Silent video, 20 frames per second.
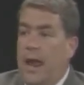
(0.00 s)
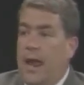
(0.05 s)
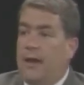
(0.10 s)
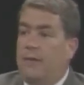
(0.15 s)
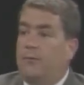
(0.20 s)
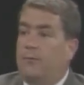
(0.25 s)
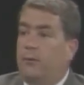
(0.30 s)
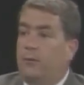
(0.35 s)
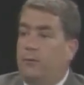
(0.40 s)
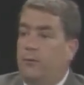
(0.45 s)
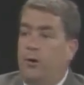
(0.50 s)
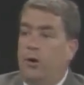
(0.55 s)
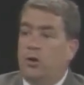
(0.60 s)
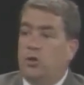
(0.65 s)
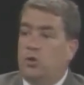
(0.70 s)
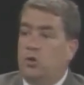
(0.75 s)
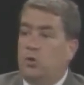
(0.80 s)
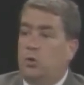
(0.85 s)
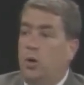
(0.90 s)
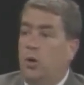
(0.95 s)
And for
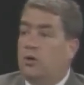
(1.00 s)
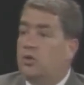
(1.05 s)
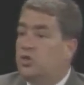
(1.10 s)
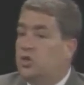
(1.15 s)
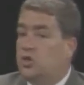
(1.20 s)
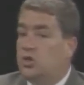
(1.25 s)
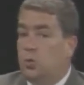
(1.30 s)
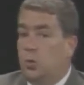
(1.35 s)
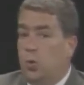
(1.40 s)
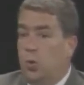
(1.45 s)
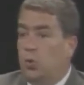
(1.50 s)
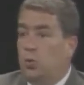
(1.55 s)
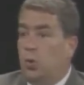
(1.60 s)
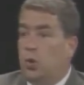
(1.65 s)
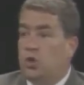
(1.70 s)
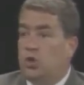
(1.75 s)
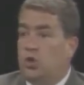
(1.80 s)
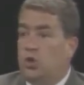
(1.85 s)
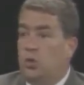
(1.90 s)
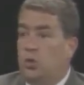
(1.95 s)
far too long, since World
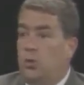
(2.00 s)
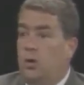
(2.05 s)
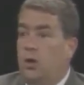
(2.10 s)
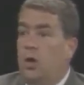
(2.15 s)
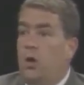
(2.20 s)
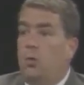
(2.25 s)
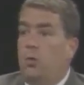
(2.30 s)
War II,